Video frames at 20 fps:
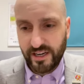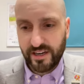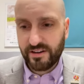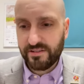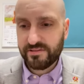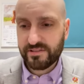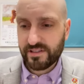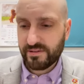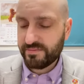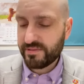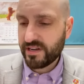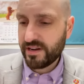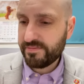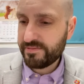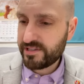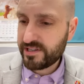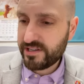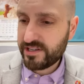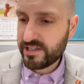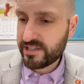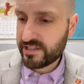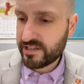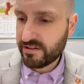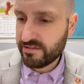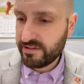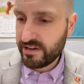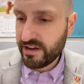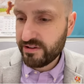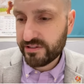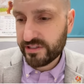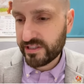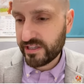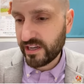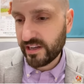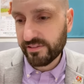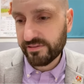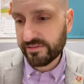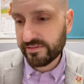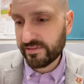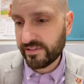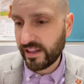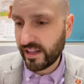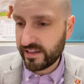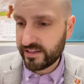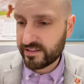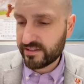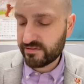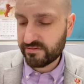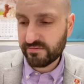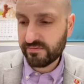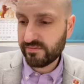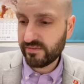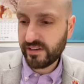sometimes you just don't know stuff. That's,